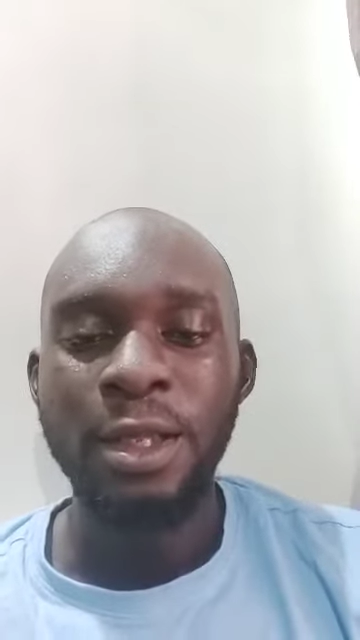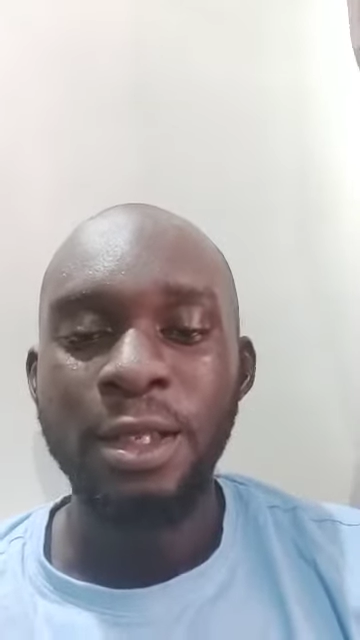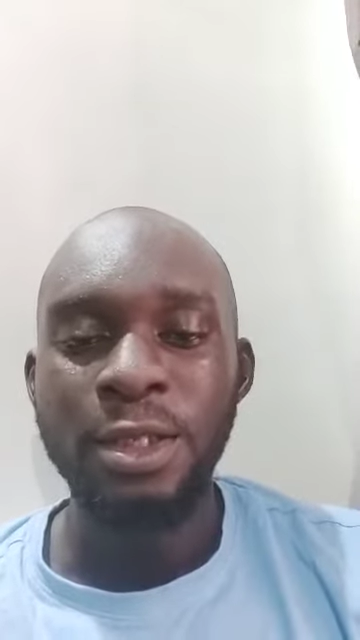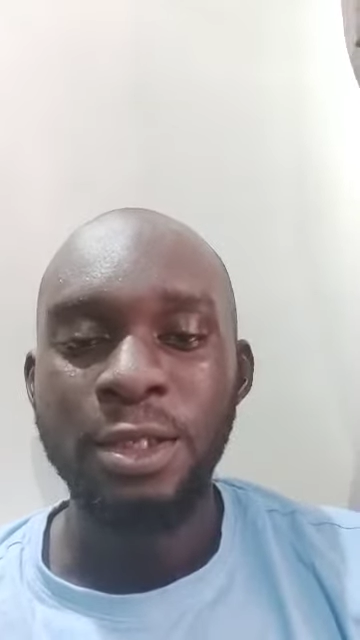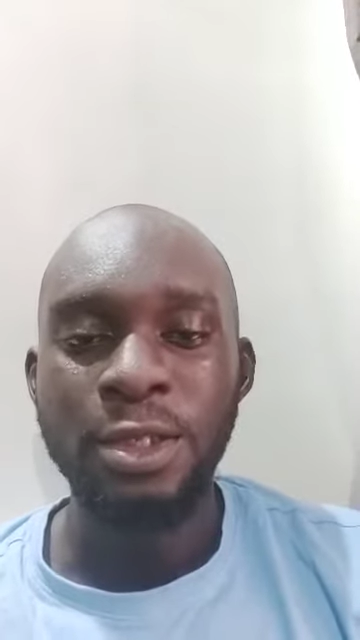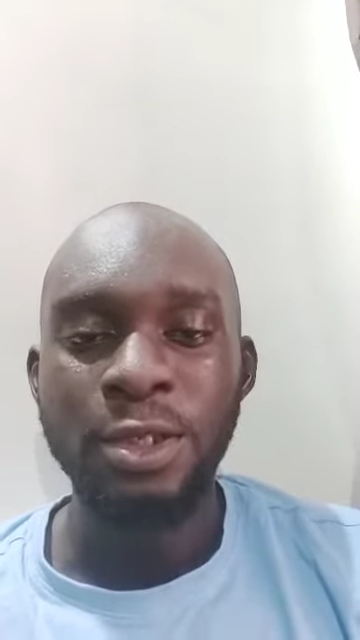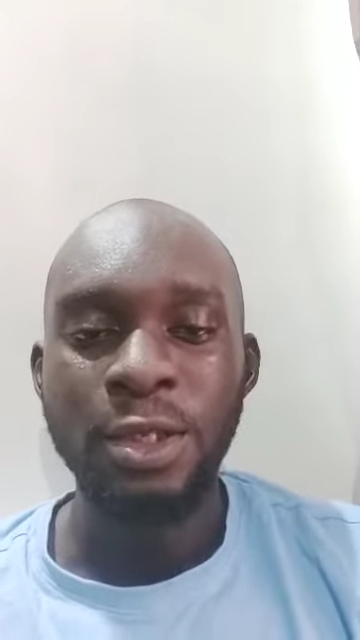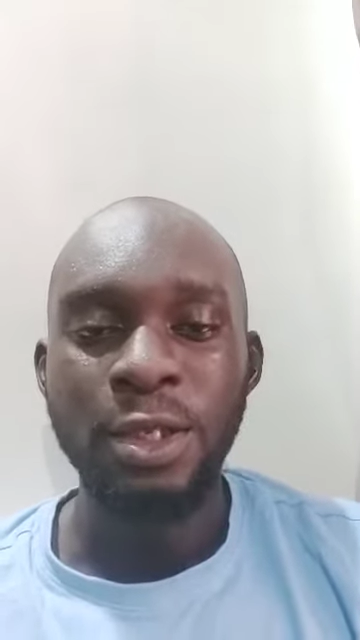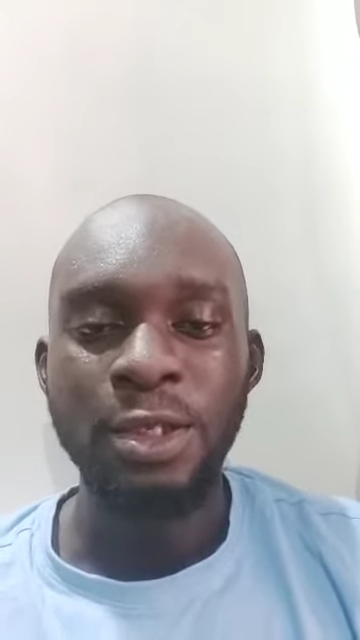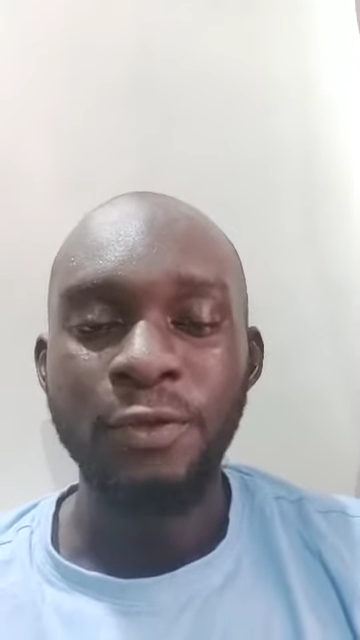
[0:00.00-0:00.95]
It's
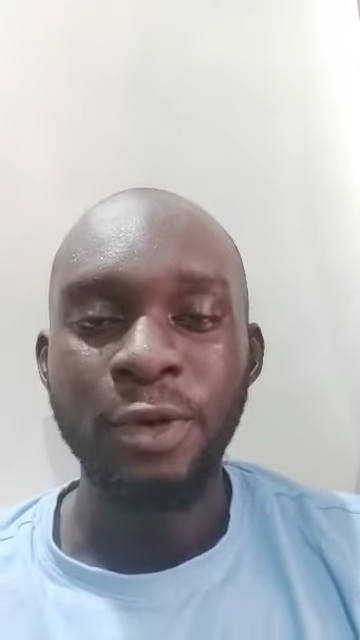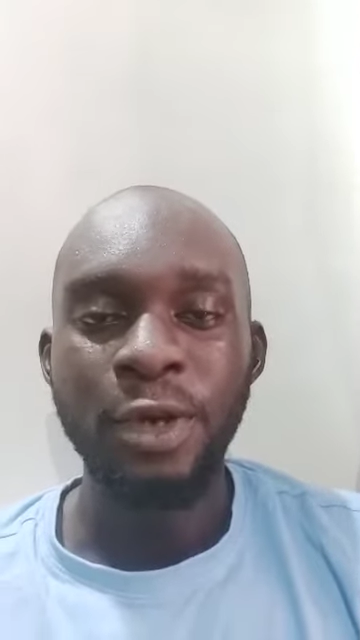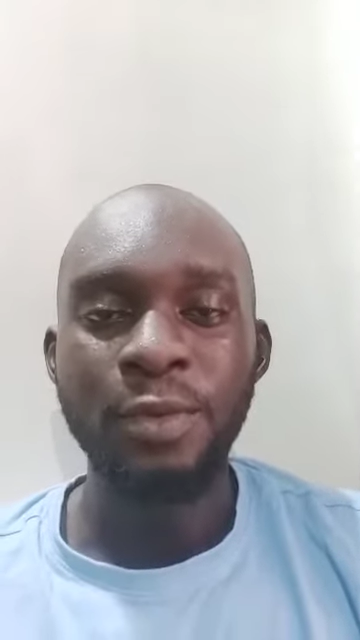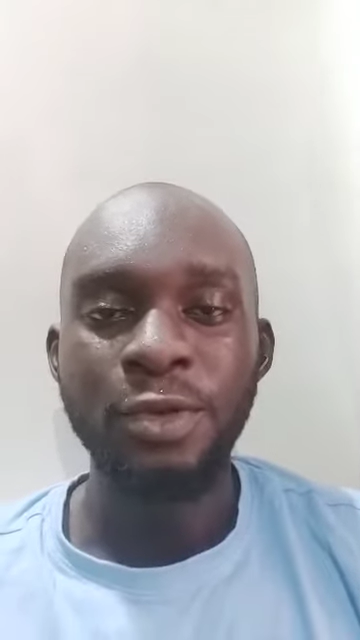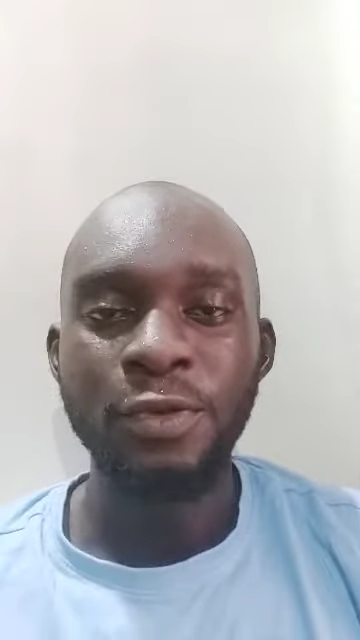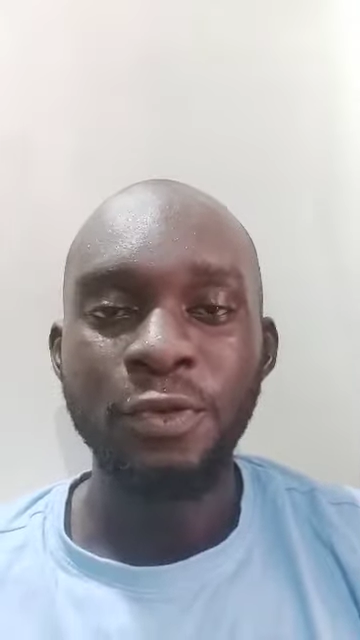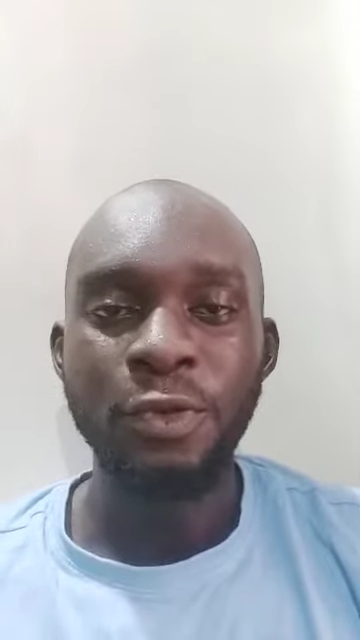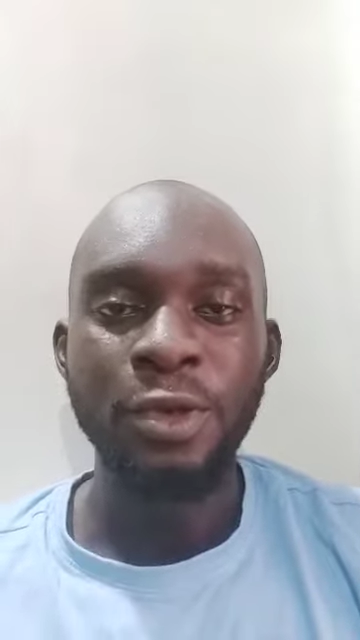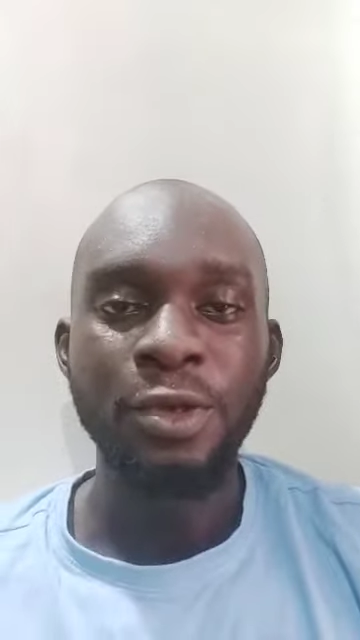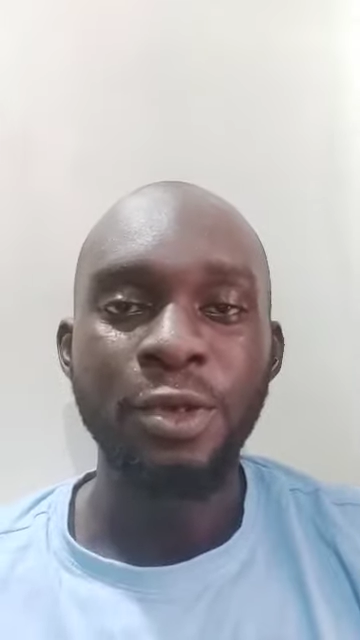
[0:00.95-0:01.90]
a very
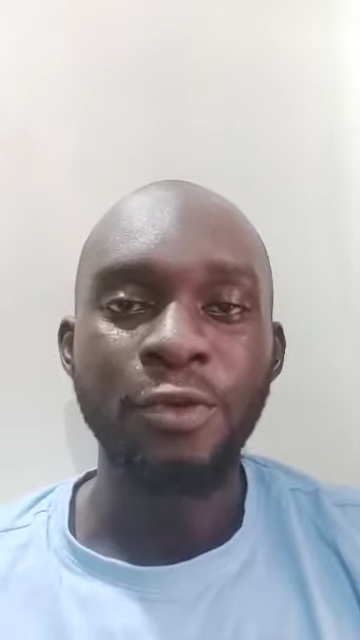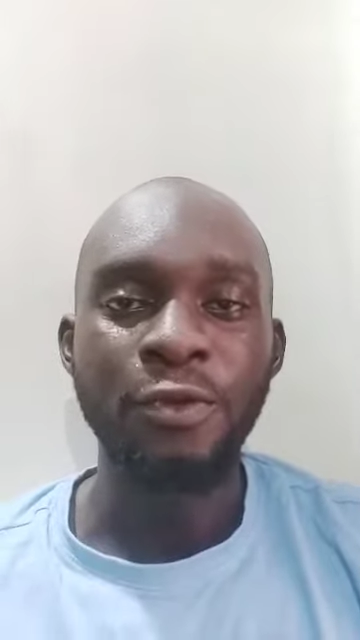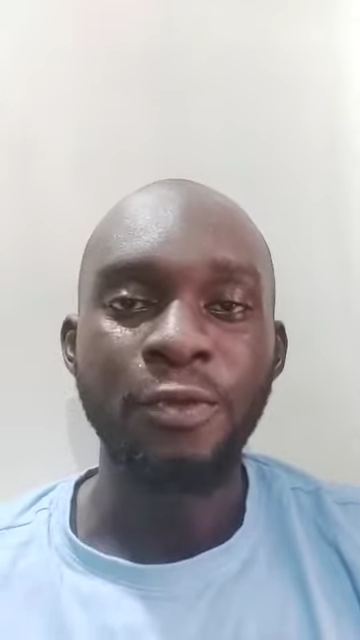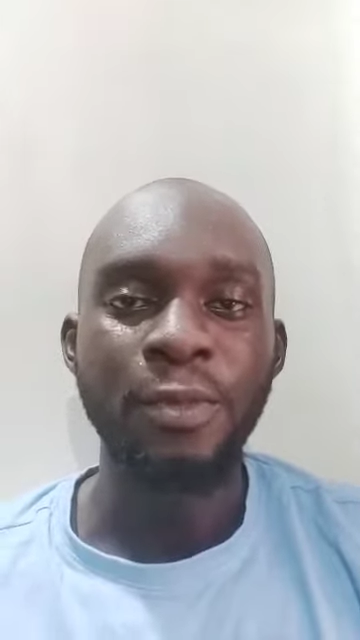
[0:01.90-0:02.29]
beautiful way of